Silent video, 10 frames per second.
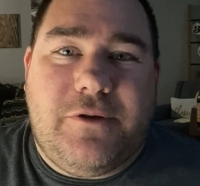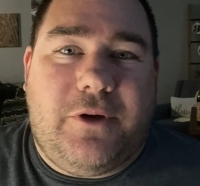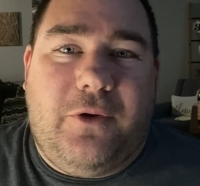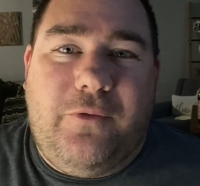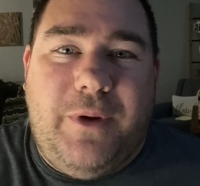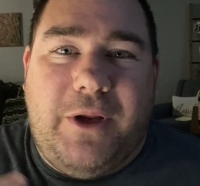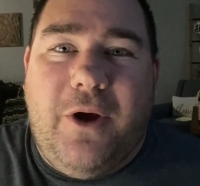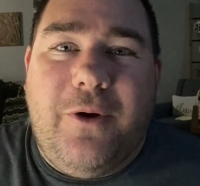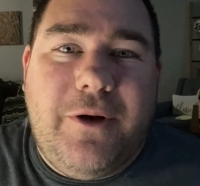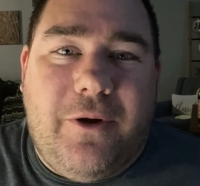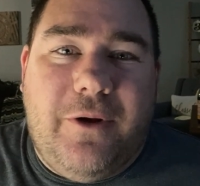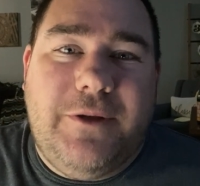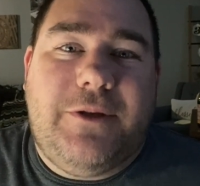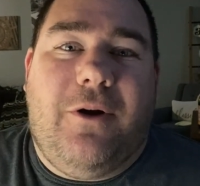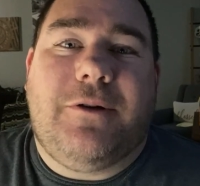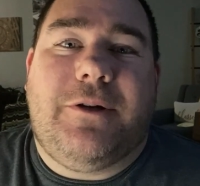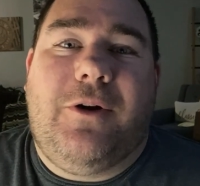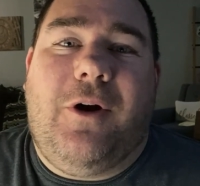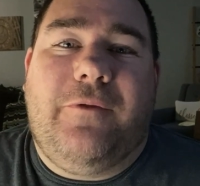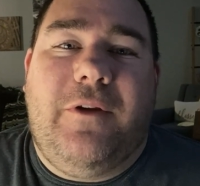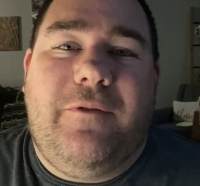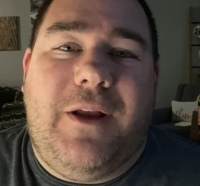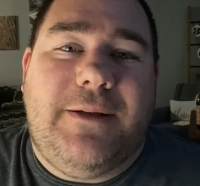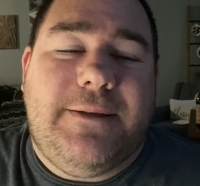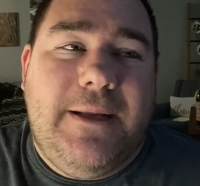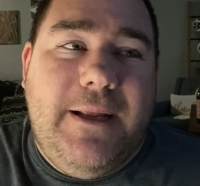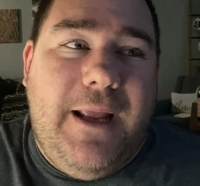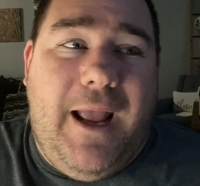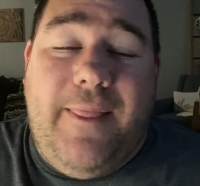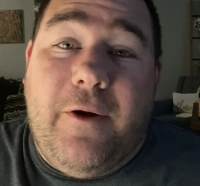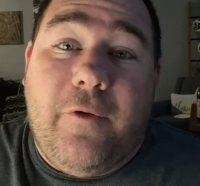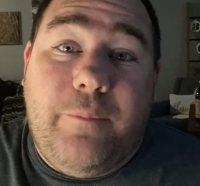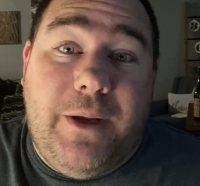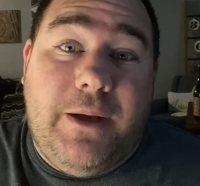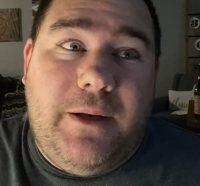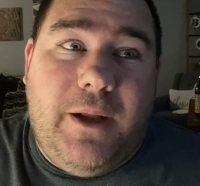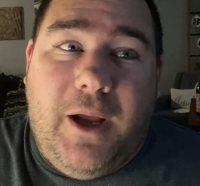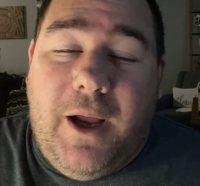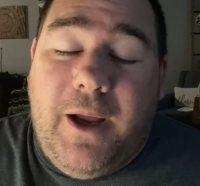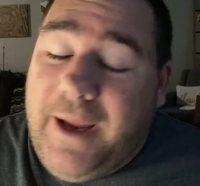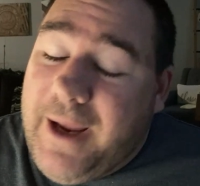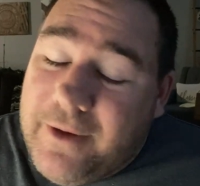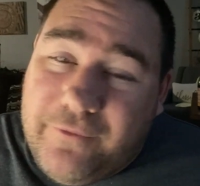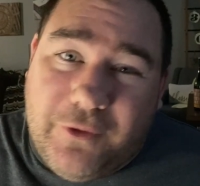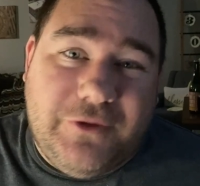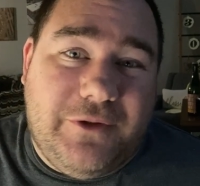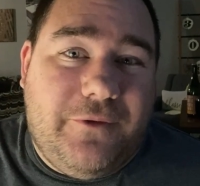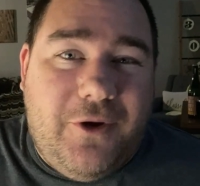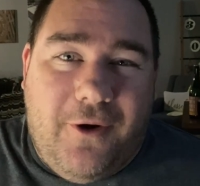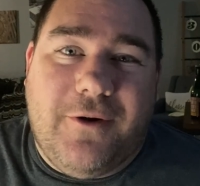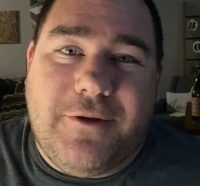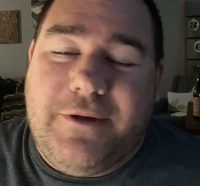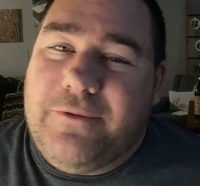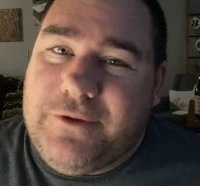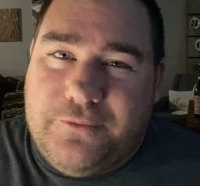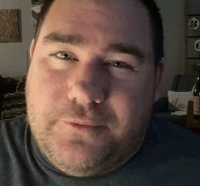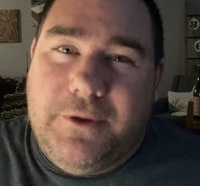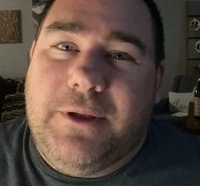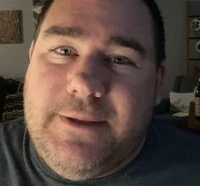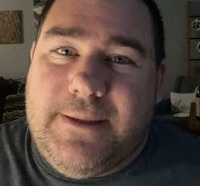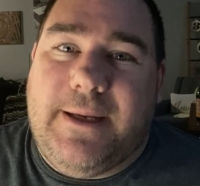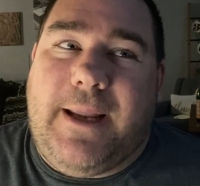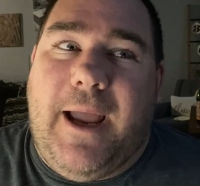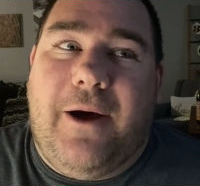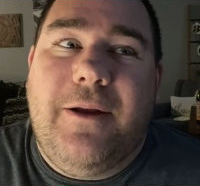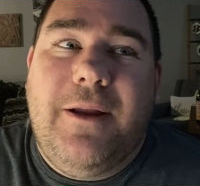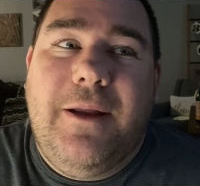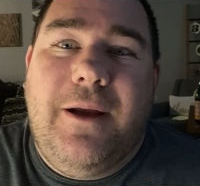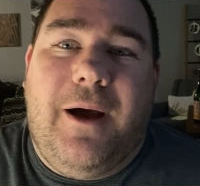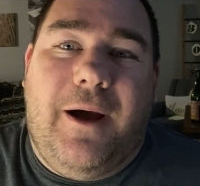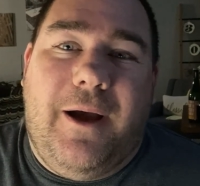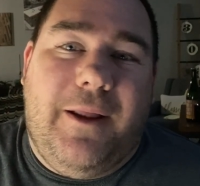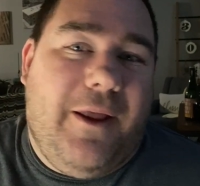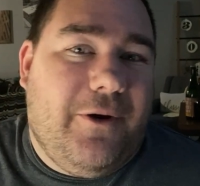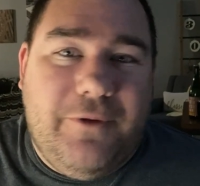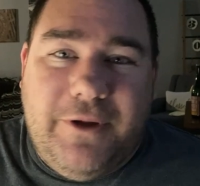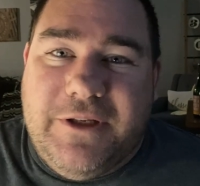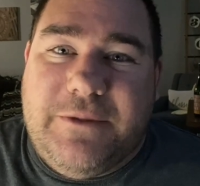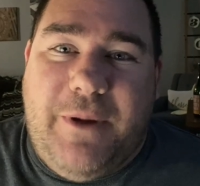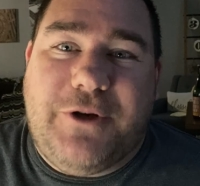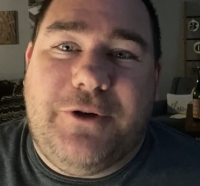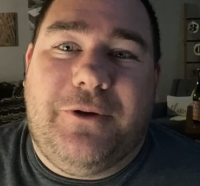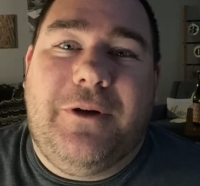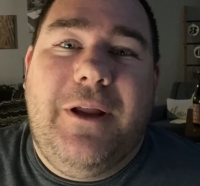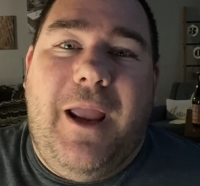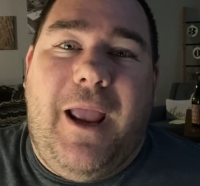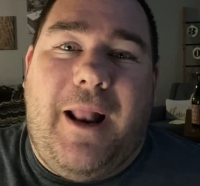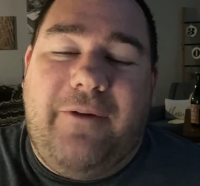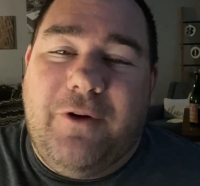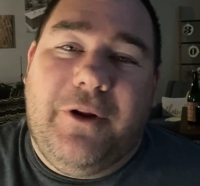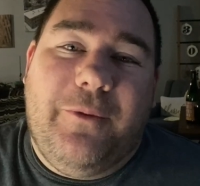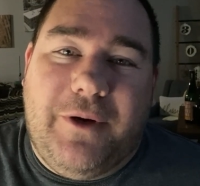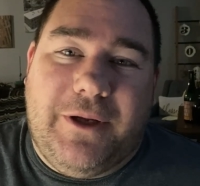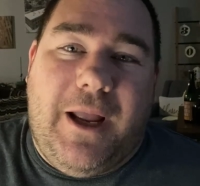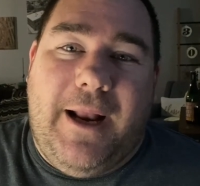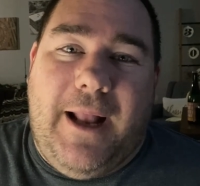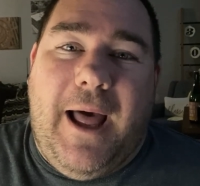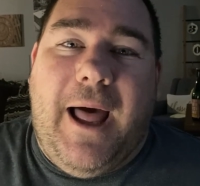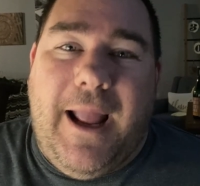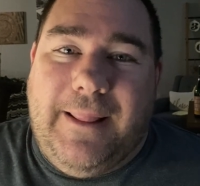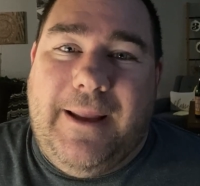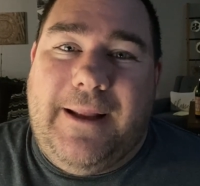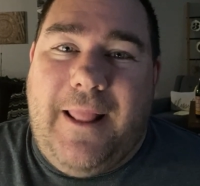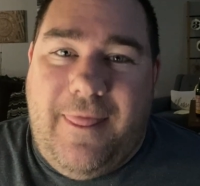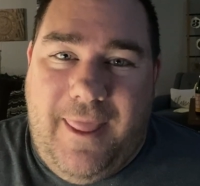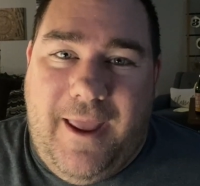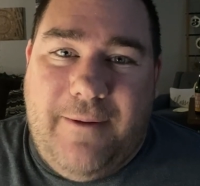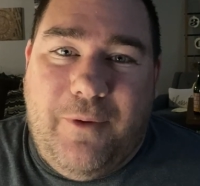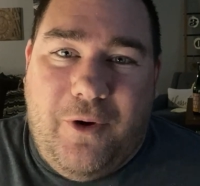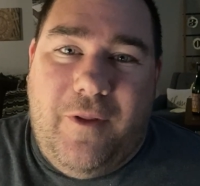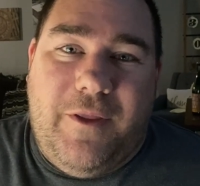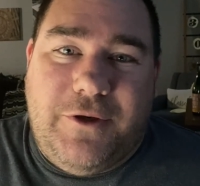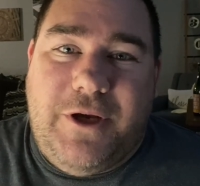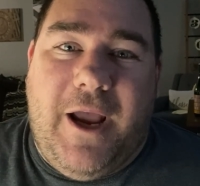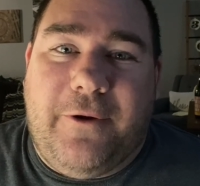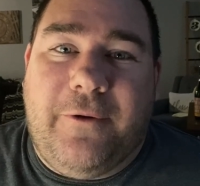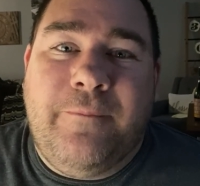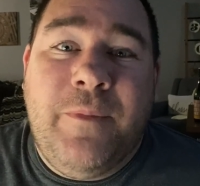So I've been going to all these cars and coffee events, and there have been handfuls of cars that just really stick out, that are really special, and I really want to kind of highlight them on the channel.